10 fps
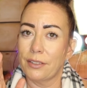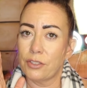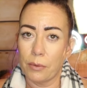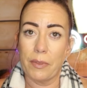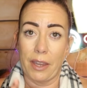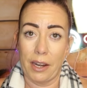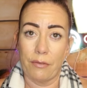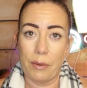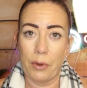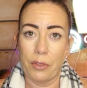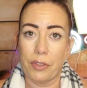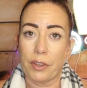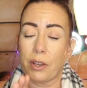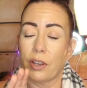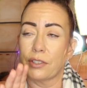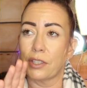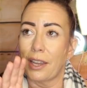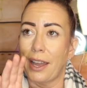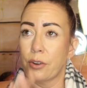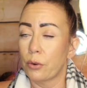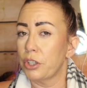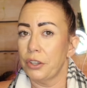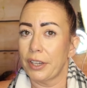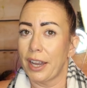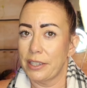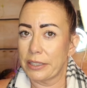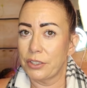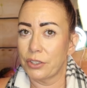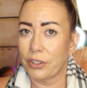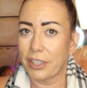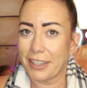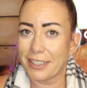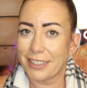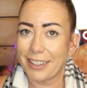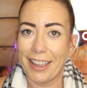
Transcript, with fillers: doing that every month because I know you guys enjoy it,